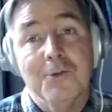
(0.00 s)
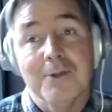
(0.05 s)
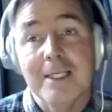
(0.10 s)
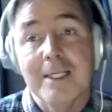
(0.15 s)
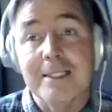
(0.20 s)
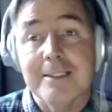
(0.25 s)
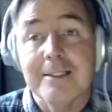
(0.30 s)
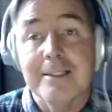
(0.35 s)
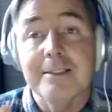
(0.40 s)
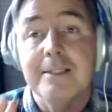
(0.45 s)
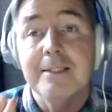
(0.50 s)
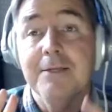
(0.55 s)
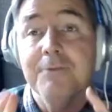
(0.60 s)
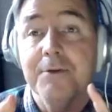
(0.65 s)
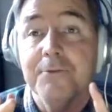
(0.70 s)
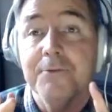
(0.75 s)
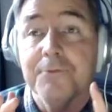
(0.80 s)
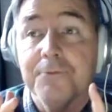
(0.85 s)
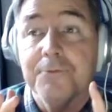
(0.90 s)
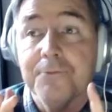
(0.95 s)
is even
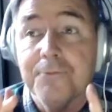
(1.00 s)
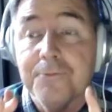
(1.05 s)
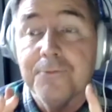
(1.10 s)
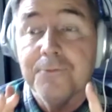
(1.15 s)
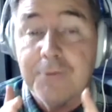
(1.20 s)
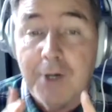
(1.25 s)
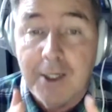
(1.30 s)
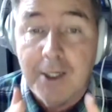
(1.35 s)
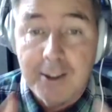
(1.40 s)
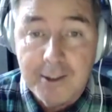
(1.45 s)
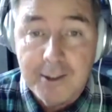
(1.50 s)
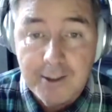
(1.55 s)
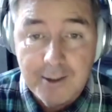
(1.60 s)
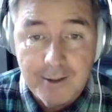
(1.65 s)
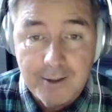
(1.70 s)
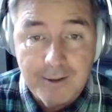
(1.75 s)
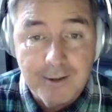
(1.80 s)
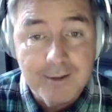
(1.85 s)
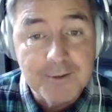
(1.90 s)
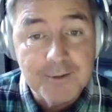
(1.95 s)
funnier
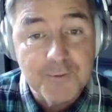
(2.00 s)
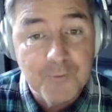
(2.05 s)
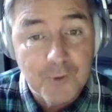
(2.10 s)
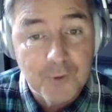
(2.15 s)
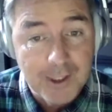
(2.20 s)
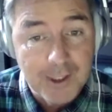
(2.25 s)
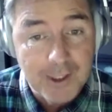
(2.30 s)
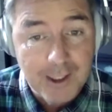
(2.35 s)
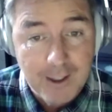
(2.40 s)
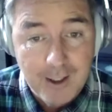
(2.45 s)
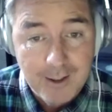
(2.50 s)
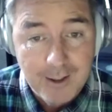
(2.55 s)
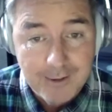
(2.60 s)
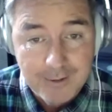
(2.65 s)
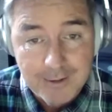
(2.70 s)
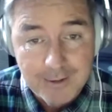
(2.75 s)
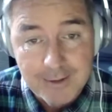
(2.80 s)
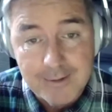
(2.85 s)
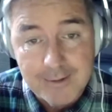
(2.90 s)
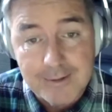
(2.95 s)
for the
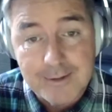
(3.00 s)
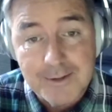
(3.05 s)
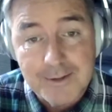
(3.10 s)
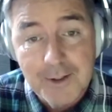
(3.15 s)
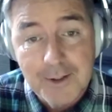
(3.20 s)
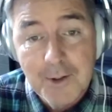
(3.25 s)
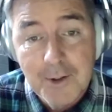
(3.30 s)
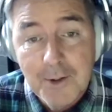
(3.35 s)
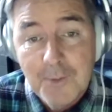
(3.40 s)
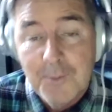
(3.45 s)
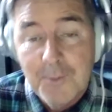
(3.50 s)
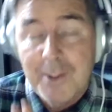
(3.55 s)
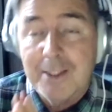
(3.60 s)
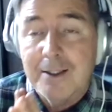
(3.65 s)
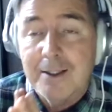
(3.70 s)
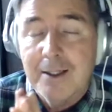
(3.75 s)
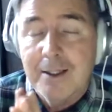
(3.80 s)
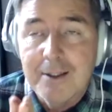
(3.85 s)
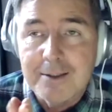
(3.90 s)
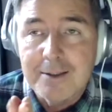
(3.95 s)
audience
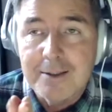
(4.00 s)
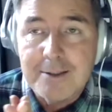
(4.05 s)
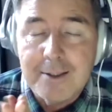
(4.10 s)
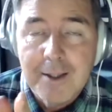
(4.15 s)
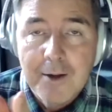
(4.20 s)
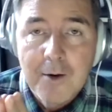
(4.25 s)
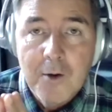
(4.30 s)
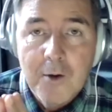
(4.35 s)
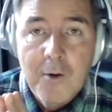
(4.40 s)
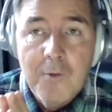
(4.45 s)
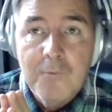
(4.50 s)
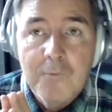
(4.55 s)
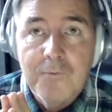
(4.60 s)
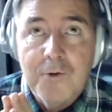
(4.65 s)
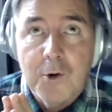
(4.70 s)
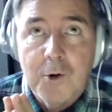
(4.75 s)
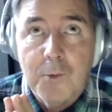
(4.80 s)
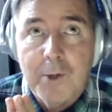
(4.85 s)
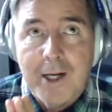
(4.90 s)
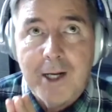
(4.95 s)
because for
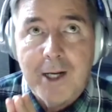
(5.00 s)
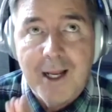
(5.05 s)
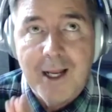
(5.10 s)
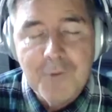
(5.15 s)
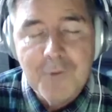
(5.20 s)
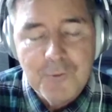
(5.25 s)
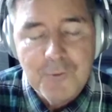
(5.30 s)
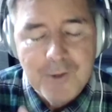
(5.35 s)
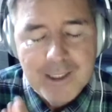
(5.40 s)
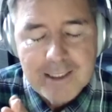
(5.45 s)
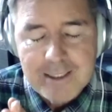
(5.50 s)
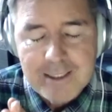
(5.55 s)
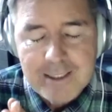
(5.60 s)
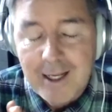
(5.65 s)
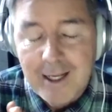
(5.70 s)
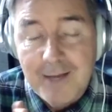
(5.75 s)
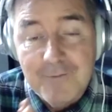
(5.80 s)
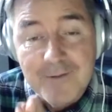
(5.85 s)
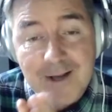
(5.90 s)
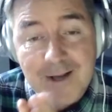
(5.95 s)
whatever reason, I've
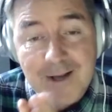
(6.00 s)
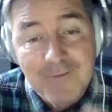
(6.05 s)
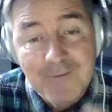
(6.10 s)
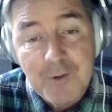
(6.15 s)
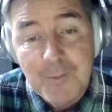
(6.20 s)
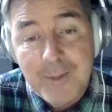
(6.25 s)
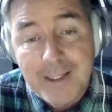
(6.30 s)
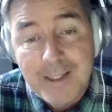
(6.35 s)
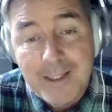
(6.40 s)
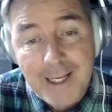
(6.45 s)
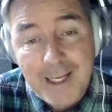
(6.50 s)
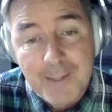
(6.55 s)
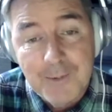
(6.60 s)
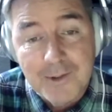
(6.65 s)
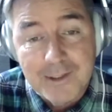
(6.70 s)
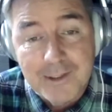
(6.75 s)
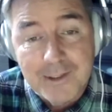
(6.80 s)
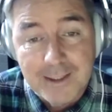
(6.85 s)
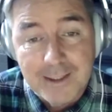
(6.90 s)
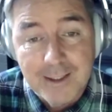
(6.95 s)
never been able to
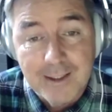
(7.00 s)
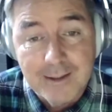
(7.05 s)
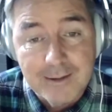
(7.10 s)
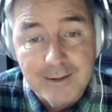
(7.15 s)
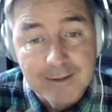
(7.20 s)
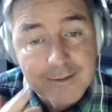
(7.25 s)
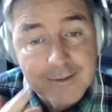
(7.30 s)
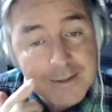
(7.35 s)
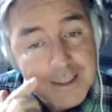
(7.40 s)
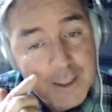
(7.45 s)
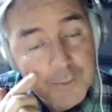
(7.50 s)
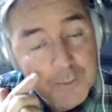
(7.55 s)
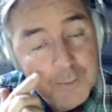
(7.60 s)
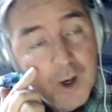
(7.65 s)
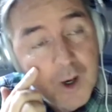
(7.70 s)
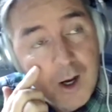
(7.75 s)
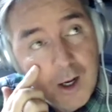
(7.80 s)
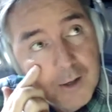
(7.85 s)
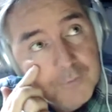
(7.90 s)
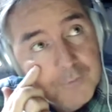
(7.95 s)
get Tim
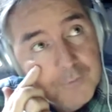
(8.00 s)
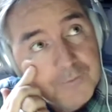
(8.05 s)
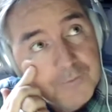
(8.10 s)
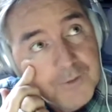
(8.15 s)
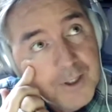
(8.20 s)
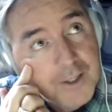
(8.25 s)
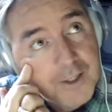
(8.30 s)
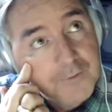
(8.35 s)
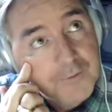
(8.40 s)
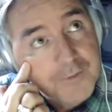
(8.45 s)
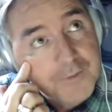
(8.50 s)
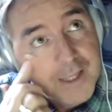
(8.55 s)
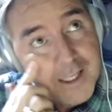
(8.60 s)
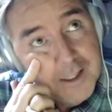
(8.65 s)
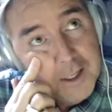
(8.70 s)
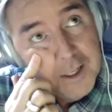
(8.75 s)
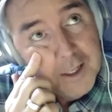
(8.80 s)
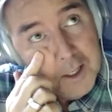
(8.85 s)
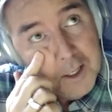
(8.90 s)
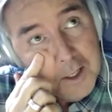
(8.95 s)
off that
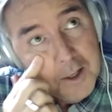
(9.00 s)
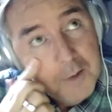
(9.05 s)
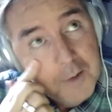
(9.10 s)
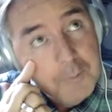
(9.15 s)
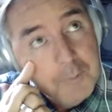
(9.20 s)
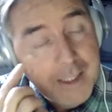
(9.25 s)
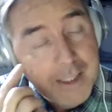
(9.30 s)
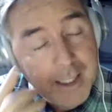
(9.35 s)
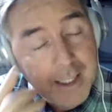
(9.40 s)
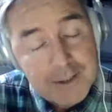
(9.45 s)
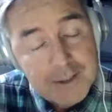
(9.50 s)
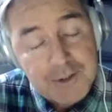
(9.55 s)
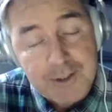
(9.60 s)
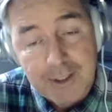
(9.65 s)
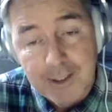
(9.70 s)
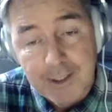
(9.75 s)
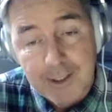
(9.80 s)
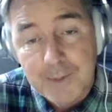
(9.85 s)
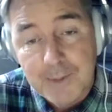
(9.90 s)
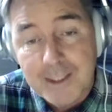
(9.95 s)
PhD
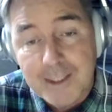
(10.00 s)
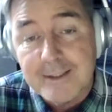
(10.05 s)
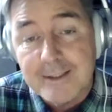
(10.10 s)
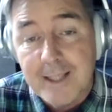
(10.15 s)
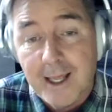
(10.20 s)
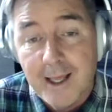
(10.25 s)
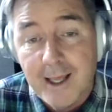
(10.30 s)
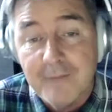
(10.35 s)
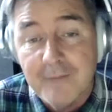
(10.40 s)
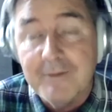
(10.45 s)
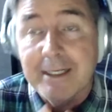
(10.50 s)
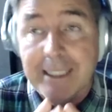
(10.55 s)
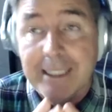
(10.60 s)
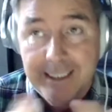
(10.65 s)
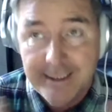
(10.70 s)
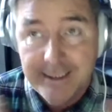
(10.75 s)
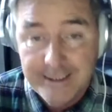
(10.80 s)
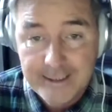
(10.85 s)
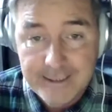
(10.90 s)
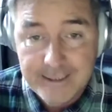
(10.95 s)
because I have an
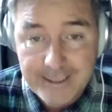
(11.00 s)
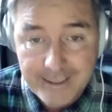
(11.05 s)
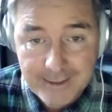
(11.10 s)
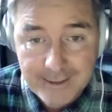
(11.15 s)
EDD.